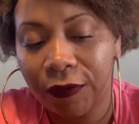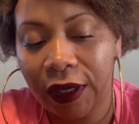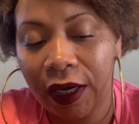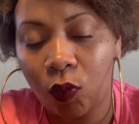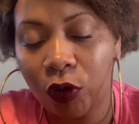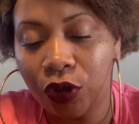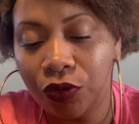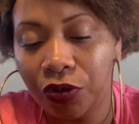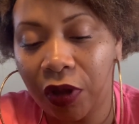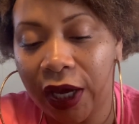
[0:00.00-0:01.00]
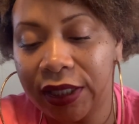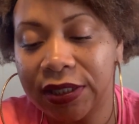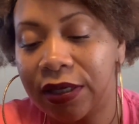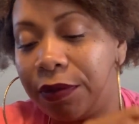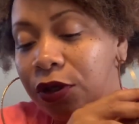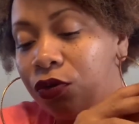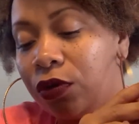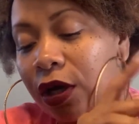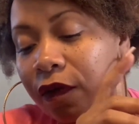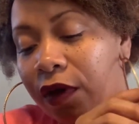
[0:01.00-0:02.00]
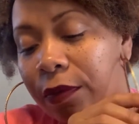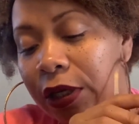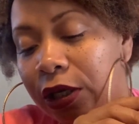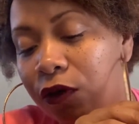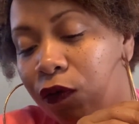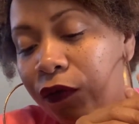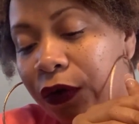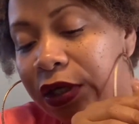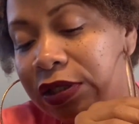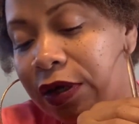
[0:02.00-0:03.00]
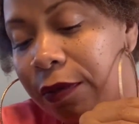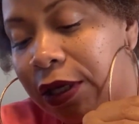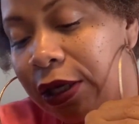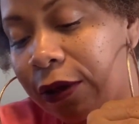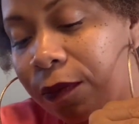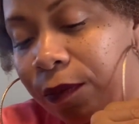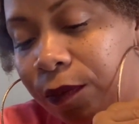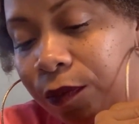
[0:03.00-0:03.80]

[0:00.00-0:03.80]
And when you do that, this could be new love coming in, new friends coming in.